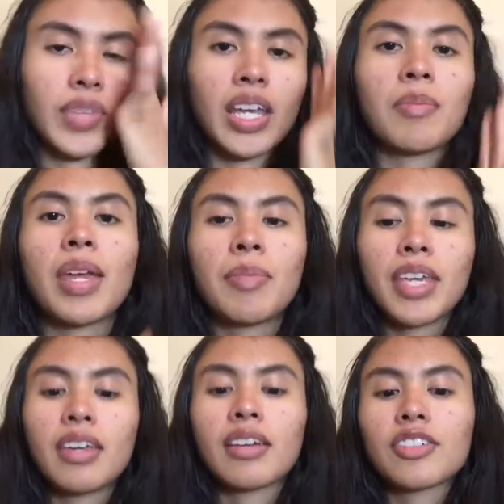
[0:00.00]
And
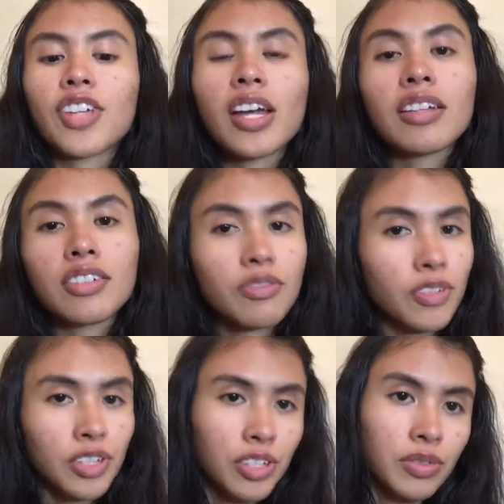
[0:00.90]
maybe a challenge
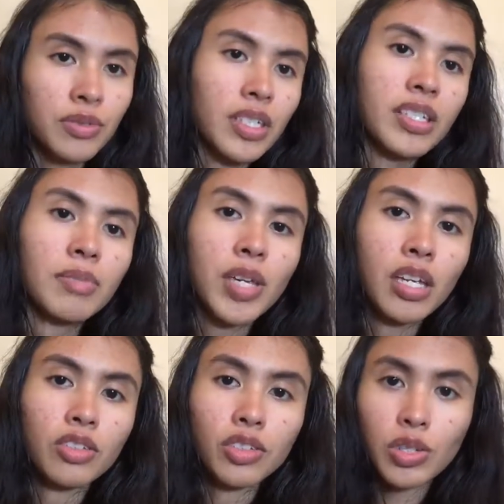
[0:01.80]
for you is
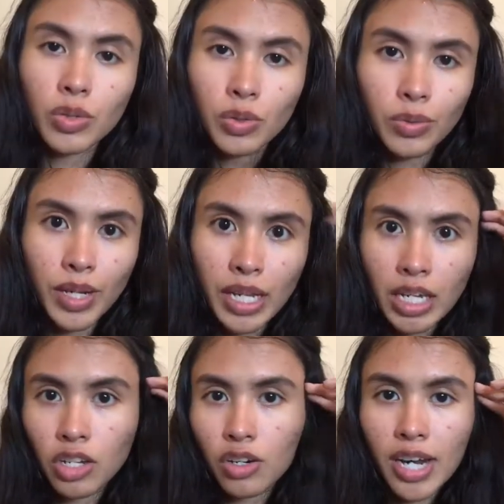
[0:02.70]
being too
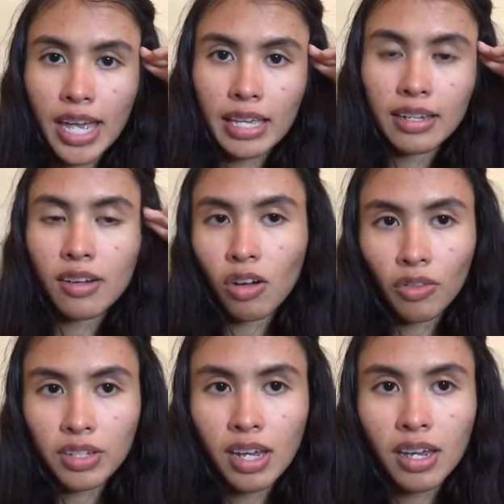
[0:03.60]
in your head
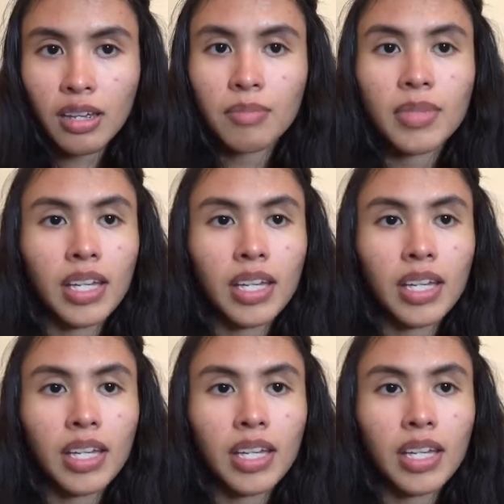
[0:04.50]
all the time.